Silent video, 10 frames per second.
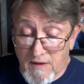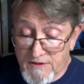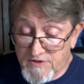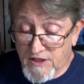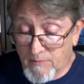
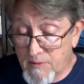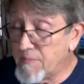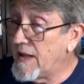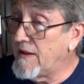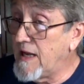gentleman
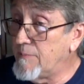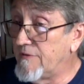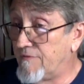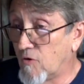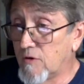by the name of
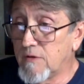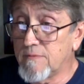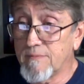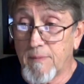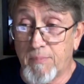Vernon
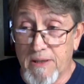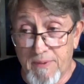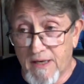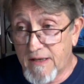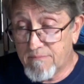
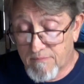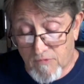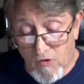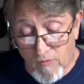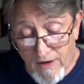Peabody
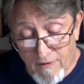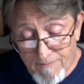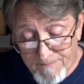Harrell